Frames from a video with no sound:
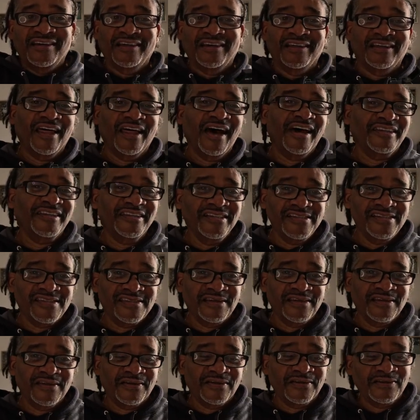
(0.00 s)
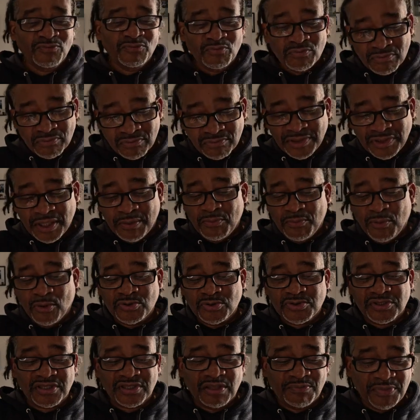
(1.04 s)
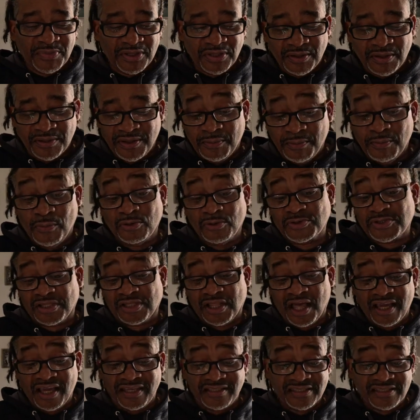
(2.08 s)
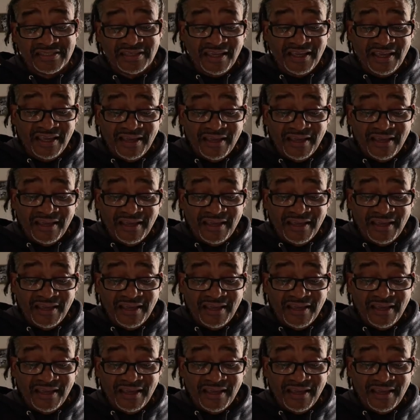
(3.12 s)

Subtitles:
a lot easier than most slides.